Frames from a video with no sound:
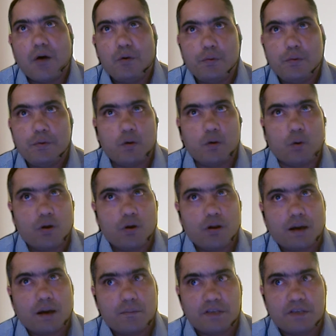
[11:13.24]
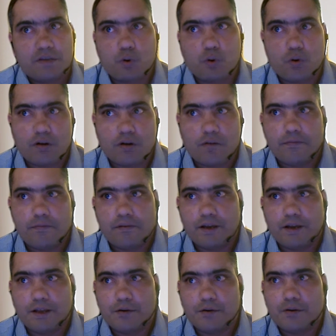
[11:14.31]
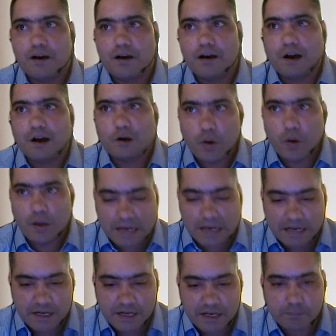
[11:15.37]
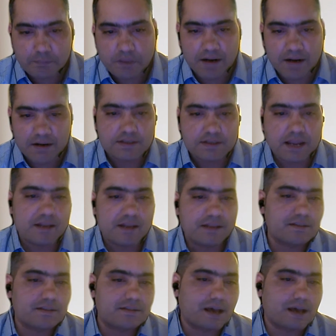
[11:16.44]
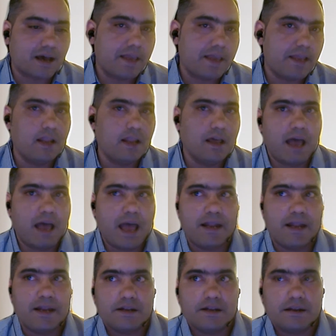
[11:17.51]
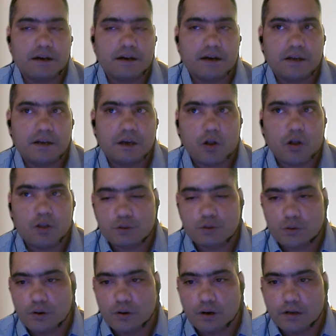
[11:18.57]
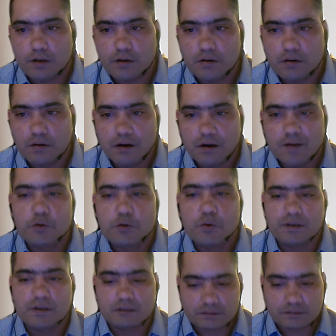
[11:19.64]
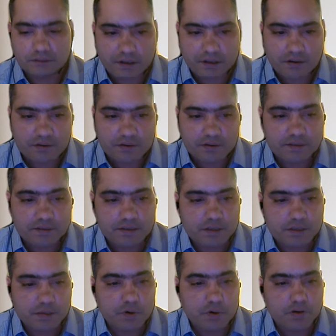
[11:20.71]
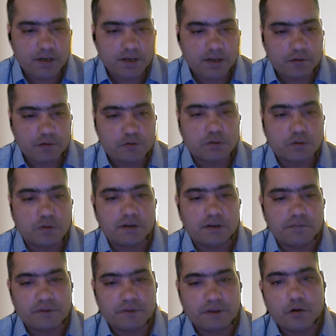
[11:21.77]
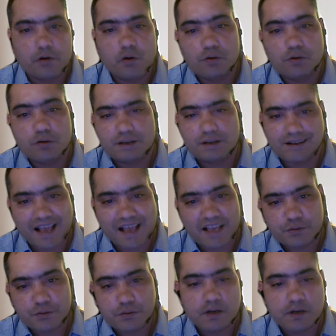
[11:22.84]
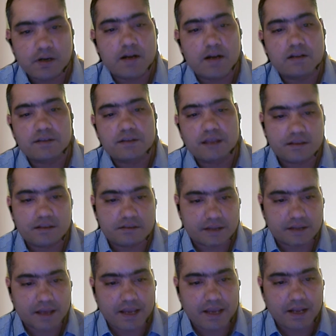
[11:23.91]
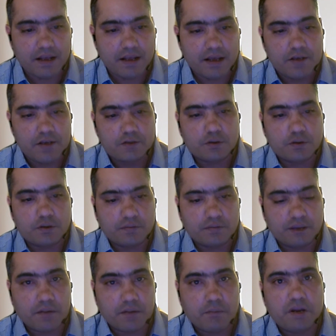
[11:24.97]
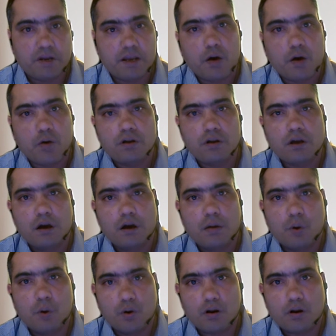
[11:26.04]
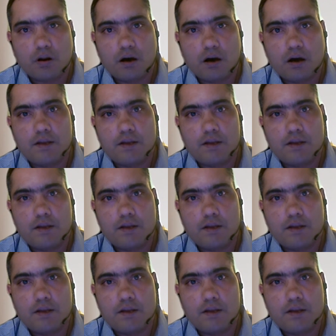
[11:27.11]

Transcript: how do we overcome is more of going in depth, understanding the style, and also doing certain research about it so that we go to the grassroots and understand the style, so that we can bring out more